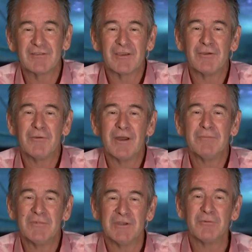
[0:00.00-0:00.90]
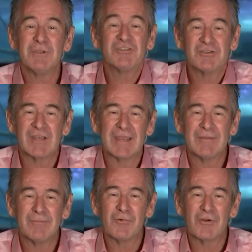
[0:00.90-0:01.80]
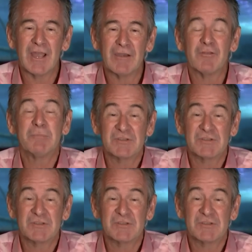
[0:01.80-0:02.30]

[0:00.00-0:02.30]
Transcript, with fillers: So, um, you know, we should take more care of them,